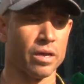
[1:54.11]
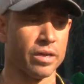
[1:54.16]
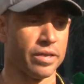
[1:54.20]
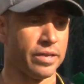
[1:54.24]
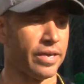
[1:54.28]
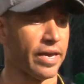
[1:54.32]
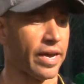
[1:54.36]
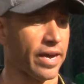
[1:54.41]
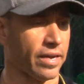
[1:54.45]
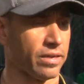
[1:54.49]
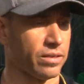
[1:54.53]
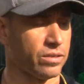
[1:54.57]

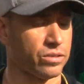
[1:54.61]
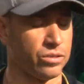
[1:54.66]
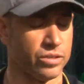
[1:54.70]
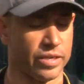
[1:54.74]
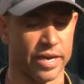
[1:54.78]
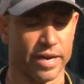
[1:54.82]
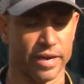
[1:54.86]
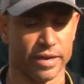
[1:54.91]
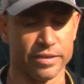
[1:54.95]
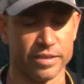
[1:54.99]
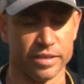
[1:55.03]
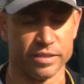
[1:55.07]

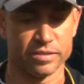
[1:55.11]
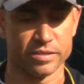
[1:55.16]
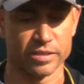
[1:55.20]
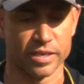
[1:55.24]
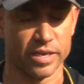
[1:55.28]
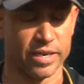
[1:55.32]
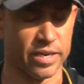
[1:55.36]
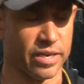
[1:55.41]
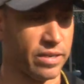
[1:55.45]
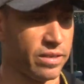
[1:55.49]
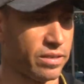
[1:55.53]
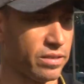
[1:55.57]
Yeah, he's
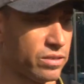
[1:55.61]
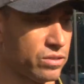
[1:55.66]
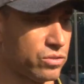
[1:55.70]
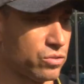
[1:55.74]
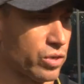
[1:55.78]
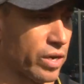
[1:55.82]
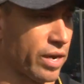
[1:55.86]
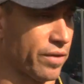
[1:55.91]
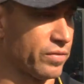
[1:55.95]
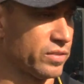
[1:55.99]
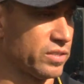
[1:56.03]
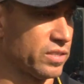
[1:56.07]

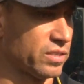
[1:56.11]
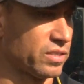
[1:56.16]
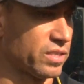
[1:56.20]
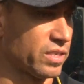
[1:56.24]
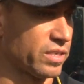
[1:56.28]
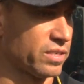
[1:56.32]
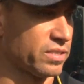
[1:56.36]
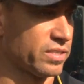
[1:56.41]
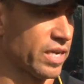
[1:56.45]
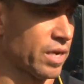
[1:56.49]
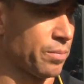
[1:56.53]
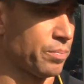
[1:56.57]
Travis is an
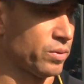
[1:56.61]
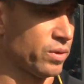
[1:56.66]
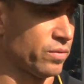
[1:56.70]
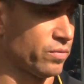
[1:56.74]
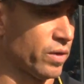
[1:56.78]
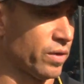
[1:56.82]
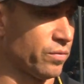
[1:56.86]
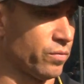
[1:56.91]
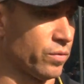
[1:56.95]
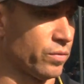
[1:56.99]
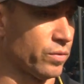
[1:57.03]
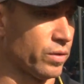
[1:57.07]
example
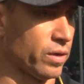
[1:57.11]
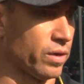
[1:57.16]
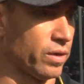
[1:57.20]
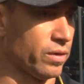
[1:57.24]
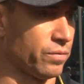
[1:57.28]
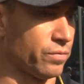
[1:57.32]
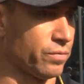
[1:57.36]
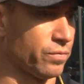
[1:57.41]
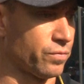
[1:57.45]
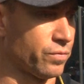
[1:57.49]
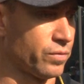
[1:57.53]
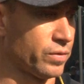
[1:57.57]

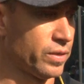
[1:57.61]
of